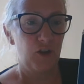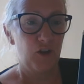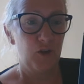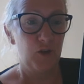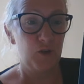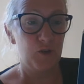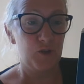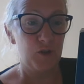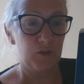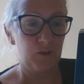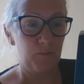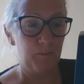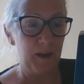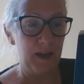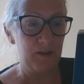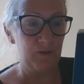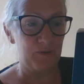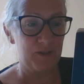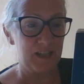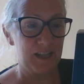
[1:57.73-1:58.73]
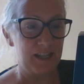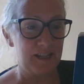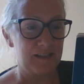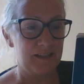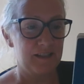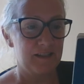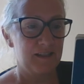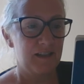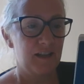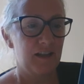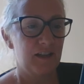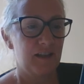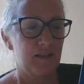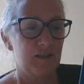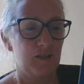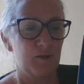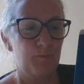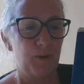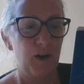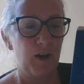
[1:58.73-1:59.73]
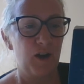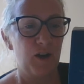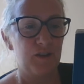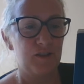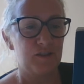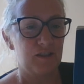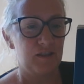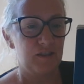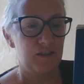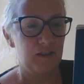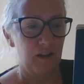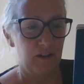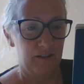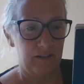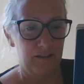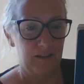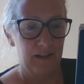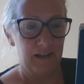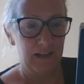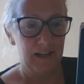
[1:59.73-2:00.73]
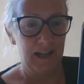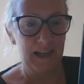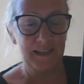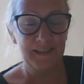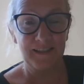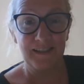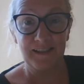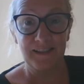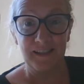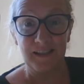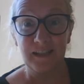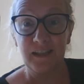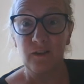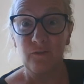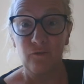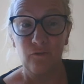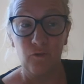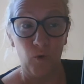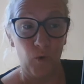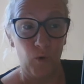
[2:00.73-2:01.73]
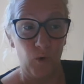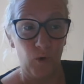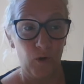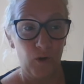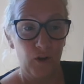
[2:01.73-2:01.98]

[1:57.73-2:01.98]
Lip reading: Who took the penalties? Spurs none, Leicester City 4.